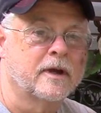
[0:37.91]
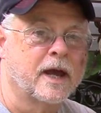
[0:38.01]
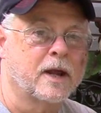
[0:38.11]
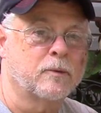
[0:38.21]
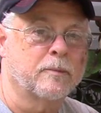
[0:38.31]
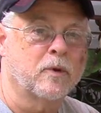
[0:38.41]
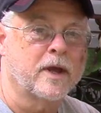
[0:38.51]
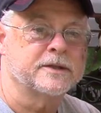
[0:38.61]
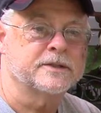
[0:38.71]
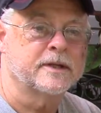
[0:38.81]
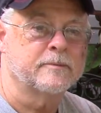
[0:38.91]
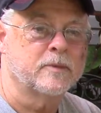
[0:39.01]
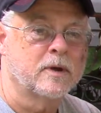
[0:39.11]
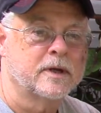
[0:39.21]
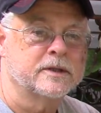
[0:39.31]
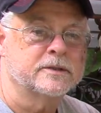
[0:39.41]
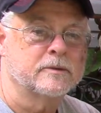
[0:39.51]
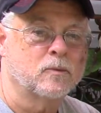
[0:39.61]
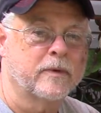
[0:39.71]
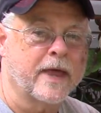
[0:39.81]
and replace them
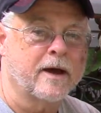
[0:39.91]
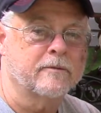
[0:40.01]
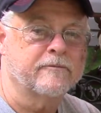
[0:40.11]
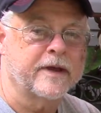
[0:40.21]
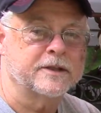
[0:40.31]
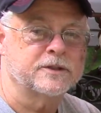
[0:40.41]
without fancy